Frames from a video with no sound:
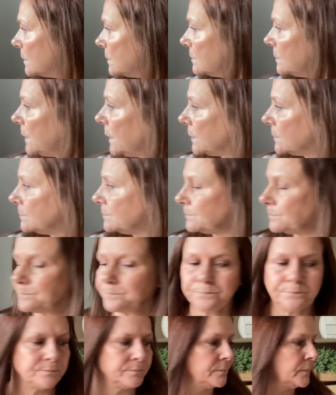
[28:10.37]
well,
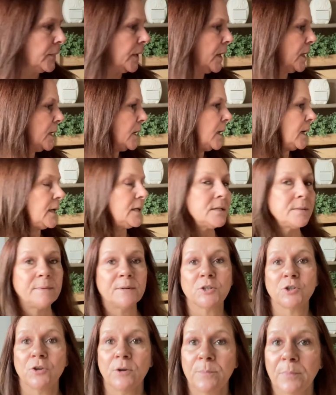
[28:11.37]
let's
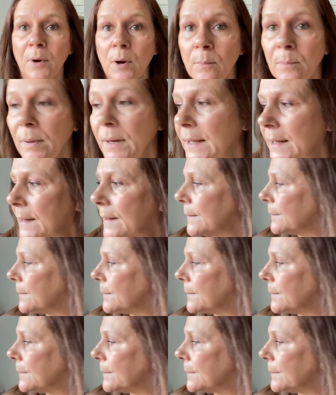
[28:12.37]
measure it properly.